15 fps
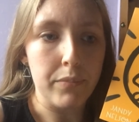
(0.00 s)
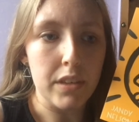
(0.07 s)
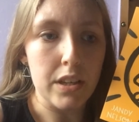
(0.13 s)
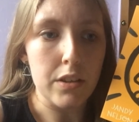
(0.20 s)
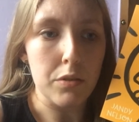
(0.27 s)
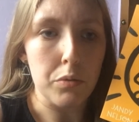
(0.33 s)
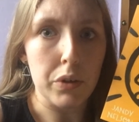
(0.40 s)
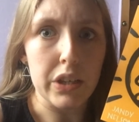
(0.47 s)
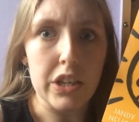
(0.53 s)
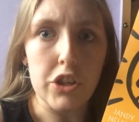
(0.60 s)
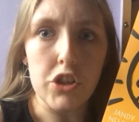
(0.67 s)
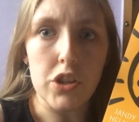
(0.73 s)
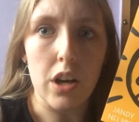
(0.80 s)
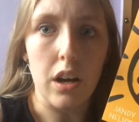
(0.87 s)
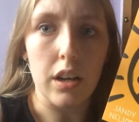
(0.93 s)
is really
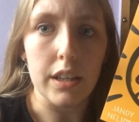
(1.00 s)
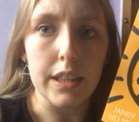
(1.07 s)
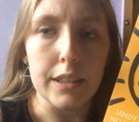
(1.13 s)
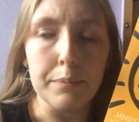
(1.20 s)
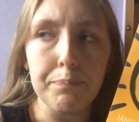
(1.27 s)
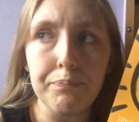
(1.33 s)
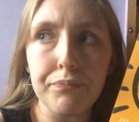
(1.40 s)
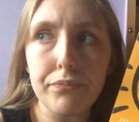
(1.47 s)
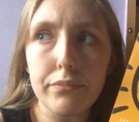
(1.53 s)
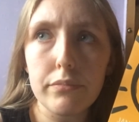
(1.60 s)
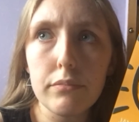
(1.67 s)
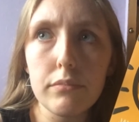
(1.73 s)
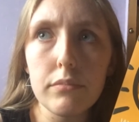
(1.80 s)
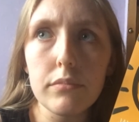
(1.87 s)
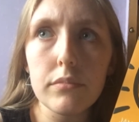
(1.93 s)
shy,
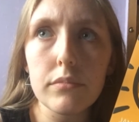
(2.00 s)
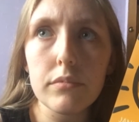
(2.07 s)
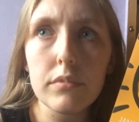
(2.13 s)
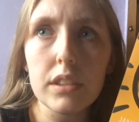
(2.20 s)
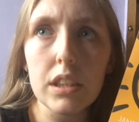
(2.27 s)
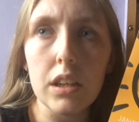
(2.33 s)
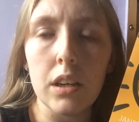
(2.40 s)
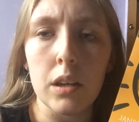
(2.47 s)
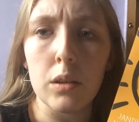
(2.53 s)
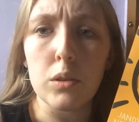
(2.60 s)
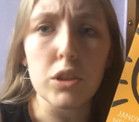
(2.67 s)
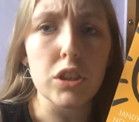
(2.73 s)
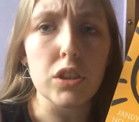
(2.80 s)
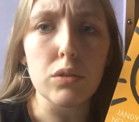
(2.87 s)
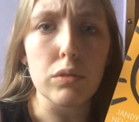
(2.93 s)
or
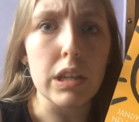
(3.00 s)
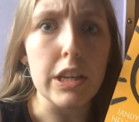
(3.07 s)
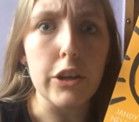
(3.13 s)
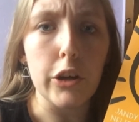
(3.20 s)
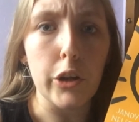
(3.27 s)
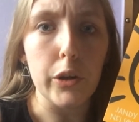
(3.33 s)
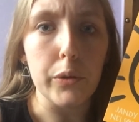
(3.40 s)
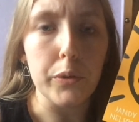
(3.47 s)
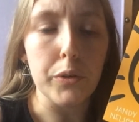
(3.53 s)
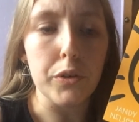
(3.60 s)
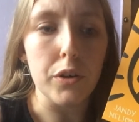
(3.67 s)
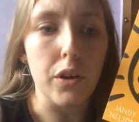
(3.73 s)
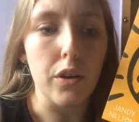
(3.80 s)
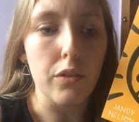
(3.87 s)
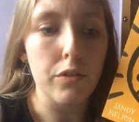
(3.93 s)
just really closed
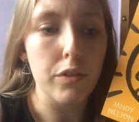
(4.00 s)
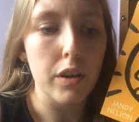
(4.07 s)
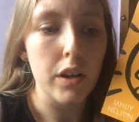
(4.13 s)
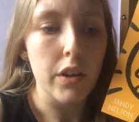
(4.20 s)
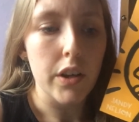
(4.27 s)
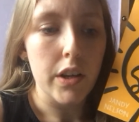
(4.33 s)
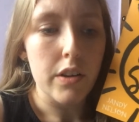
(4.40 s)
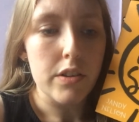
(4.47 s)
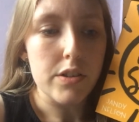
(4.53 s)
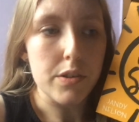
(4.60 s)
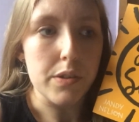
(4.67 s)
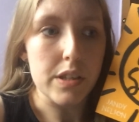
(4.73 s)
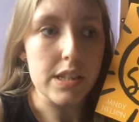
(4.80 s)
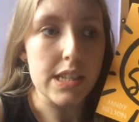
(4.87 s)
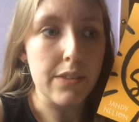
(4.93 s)
off. So
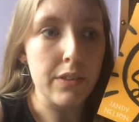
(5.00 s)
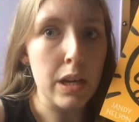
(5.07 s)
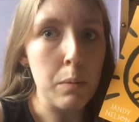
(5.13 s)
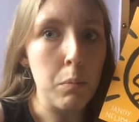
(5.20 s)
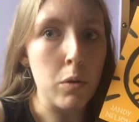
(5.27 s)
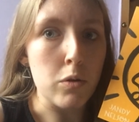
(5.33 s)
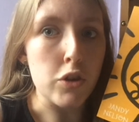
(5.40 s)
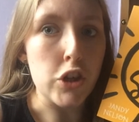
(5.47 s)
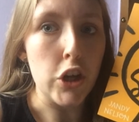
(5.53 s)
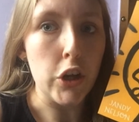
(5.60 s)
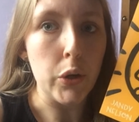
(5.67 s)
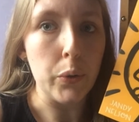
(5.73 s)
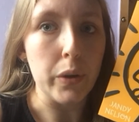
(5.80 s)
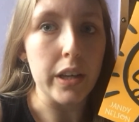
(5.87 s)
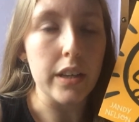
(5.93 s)
there's definitely more
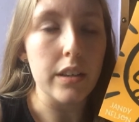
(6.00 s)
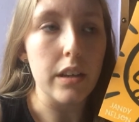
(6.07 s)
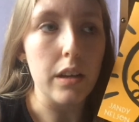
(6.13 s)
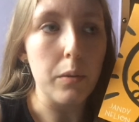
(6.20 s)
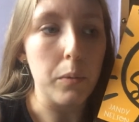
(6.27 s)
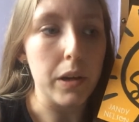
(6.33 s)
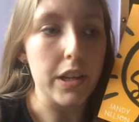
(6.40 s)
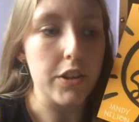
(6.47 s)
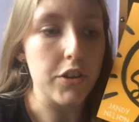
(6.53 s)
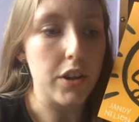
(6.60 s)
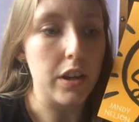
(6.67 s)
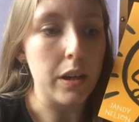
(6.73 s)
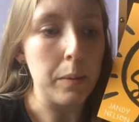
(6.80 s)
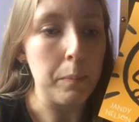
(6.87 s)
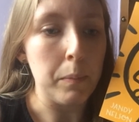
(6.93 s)
to it, which
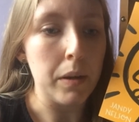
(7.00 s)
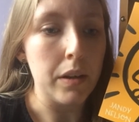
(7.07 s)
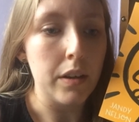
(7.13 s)
I'm